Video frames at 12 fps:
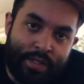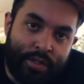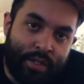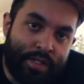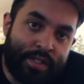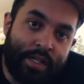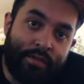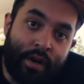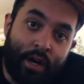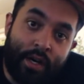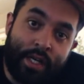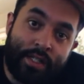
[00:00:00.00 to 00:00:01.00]
So let's say you've
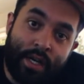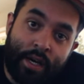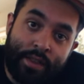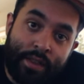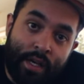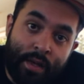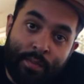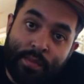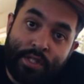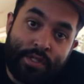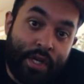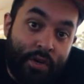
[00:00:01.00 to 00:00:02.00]
already taught
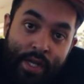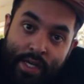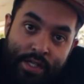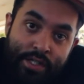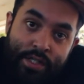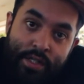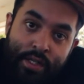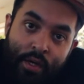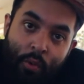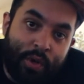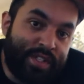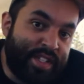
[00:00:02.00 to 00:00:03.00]
them Stone Age.
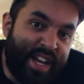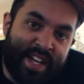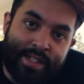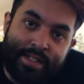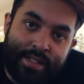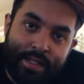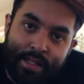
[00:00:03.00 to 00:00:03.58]
What's next?